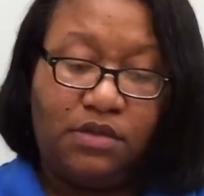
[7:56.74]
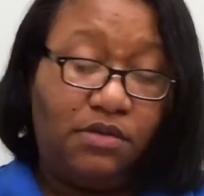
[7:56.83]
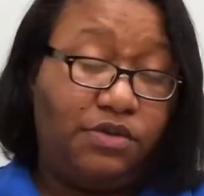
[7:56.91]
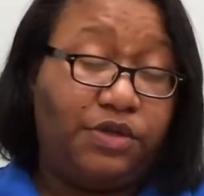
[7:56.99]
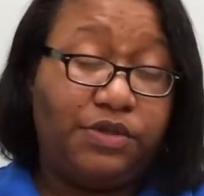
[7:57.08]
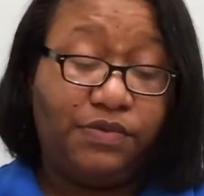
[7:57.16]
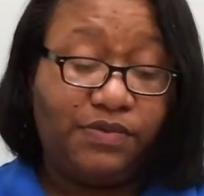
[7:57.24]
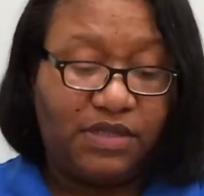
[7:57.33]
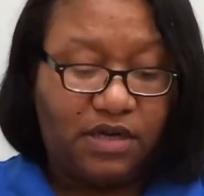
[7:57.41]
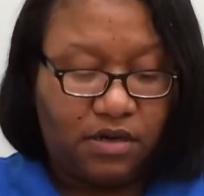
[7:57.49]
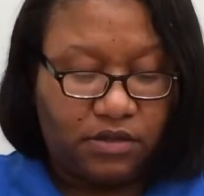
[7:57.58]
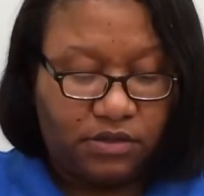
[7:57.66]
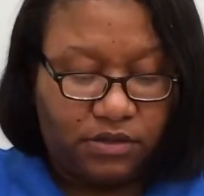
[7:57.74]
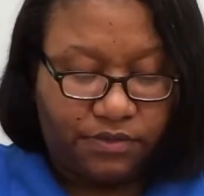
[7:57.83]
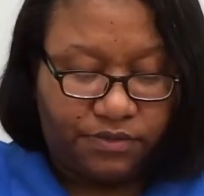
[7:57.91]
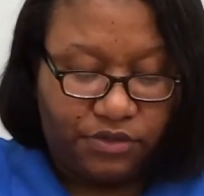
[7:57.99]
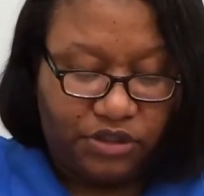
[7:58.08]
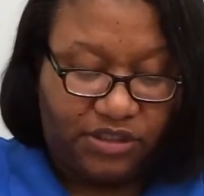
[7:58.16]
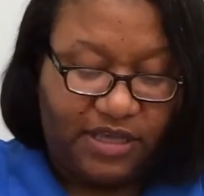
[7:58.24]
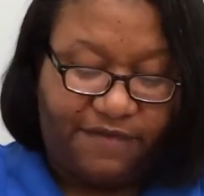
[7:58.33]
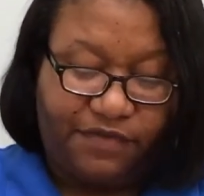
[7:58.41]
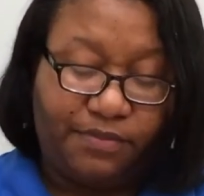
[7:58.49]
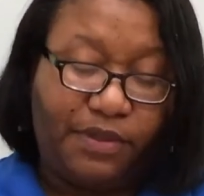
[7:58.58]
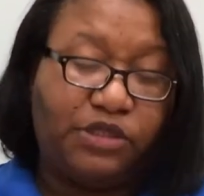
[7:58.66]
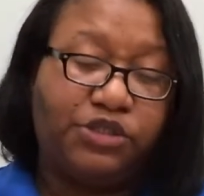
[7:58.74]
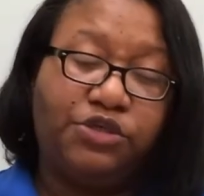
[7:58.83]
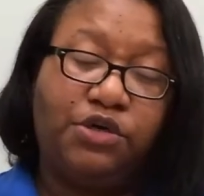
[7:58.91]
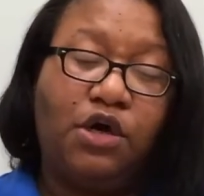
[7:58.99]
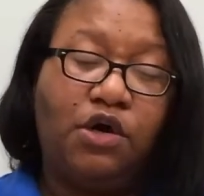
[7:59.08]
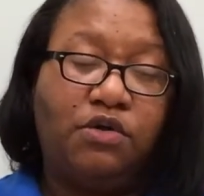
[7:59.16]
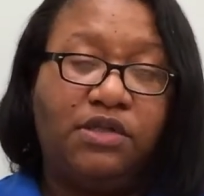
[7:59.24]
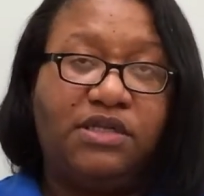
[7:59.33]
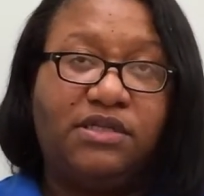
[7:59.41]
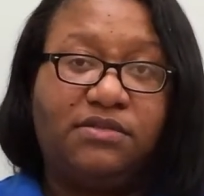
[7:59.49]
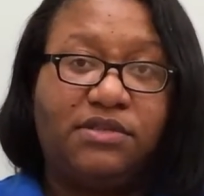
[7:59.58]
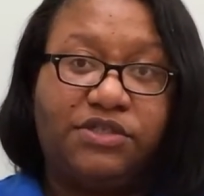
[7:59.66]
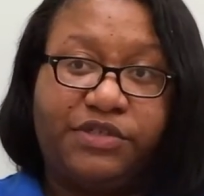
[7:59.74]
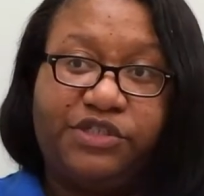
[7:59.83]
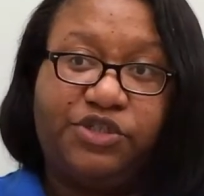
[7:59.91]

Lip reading: you can use that also. You just have to make sure you hold it until it